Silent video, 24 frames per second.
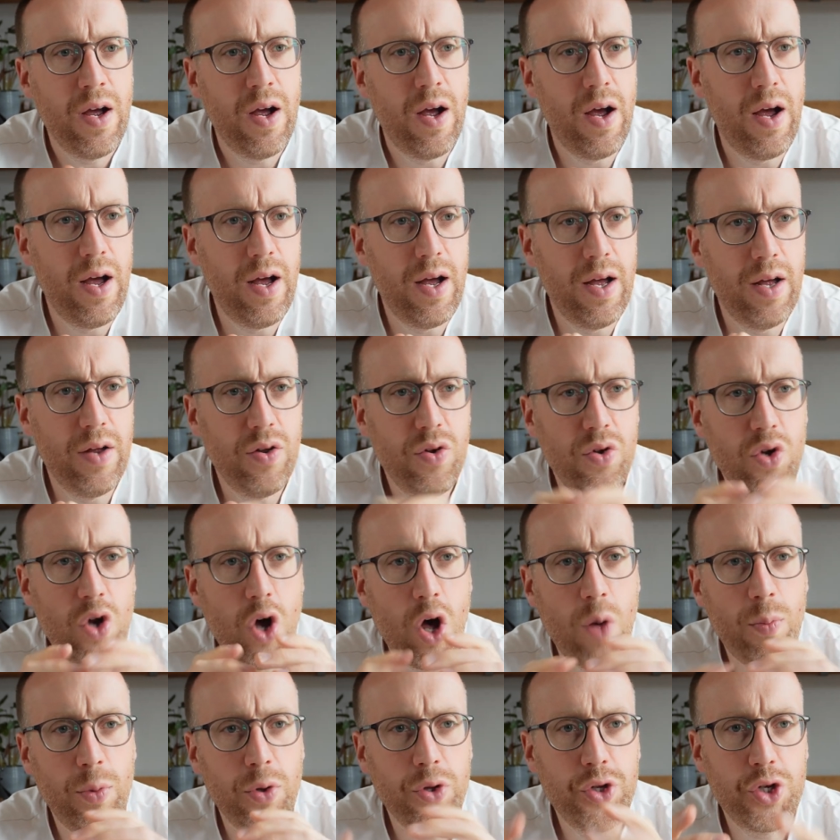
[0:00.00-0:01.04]

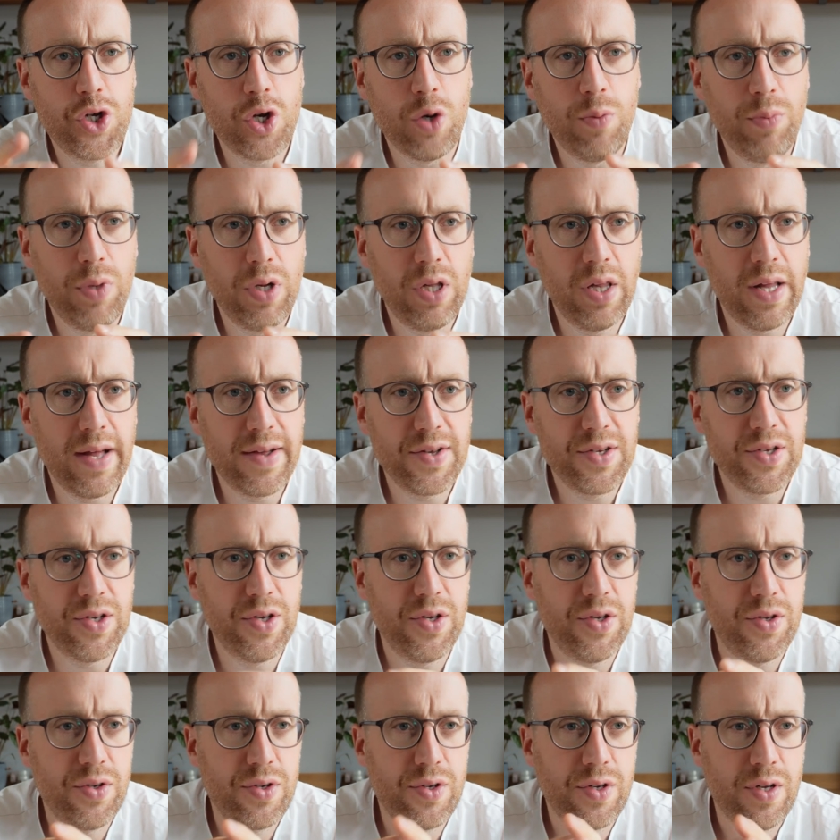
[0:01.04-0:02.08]
normal tumbler
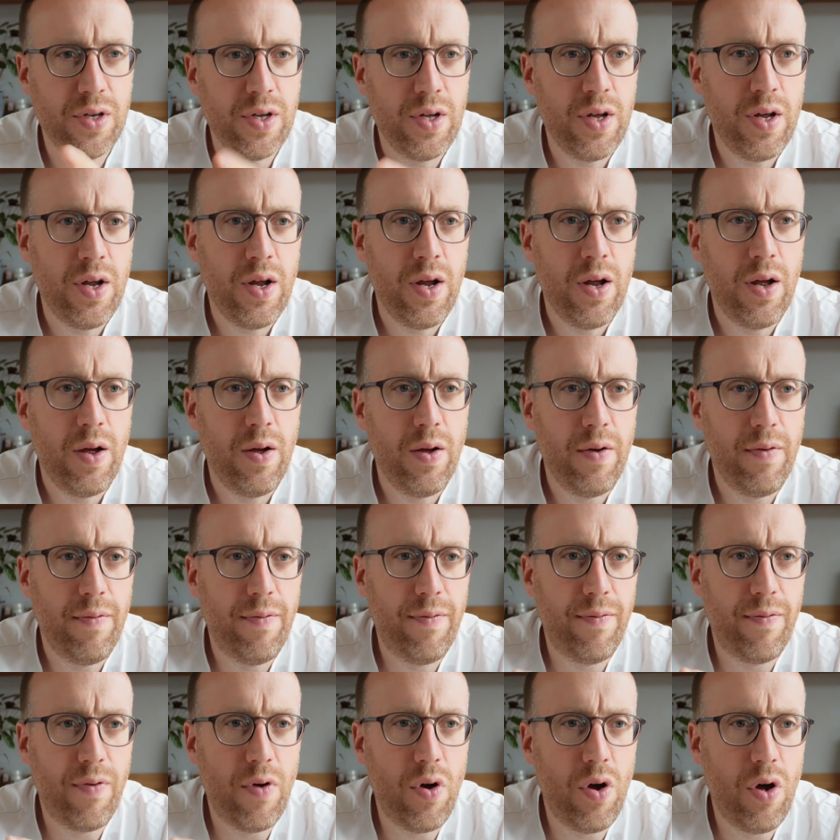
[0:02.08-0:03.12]
glasses
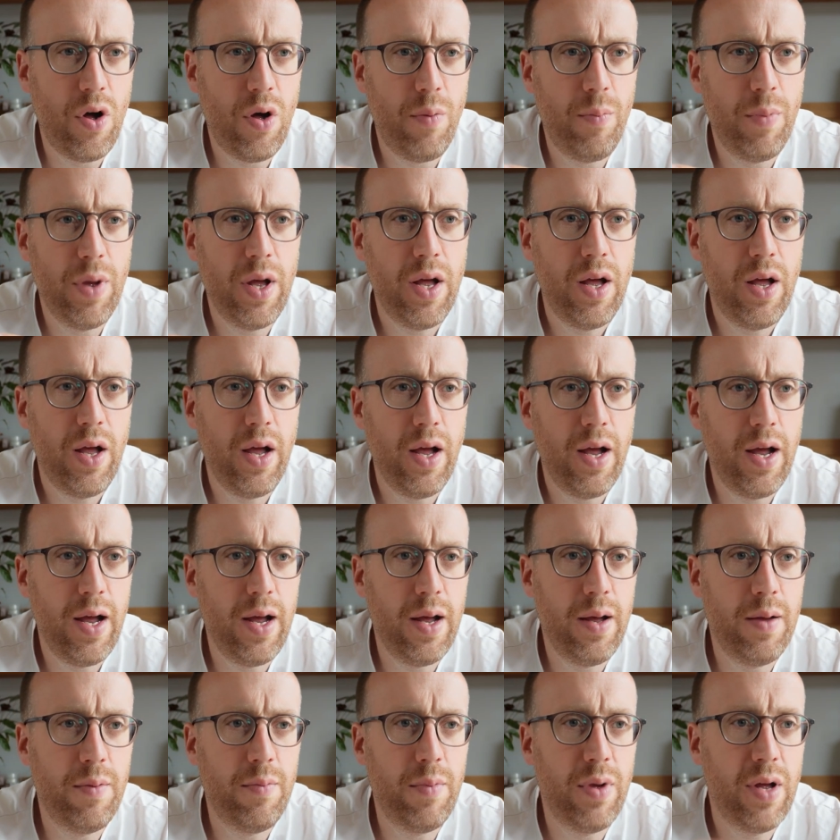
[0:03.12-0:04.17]
from
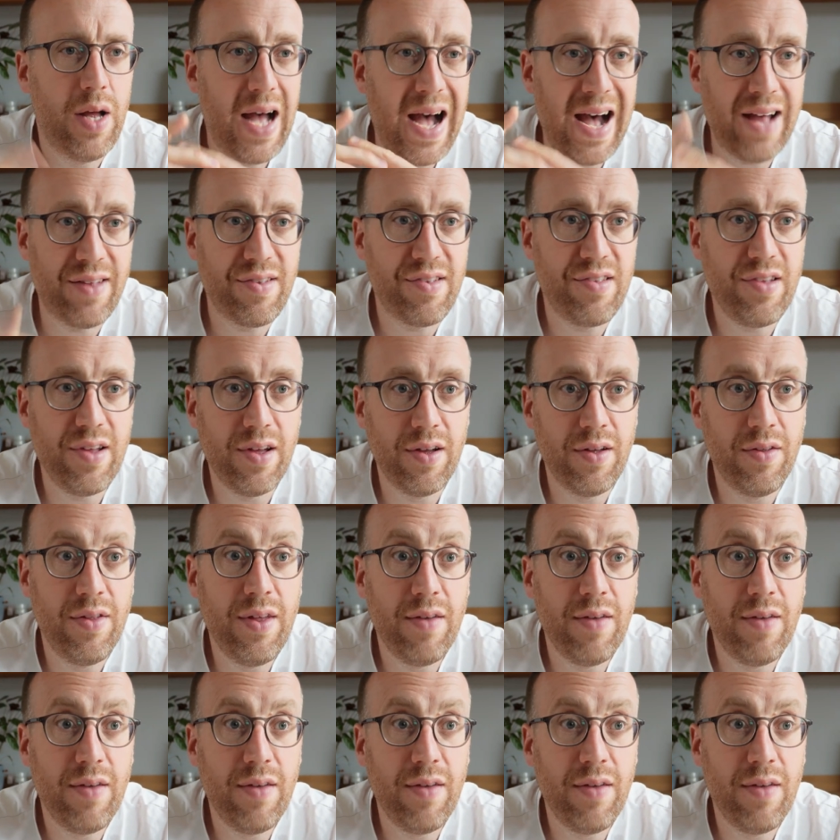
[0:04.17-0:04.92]
Asda.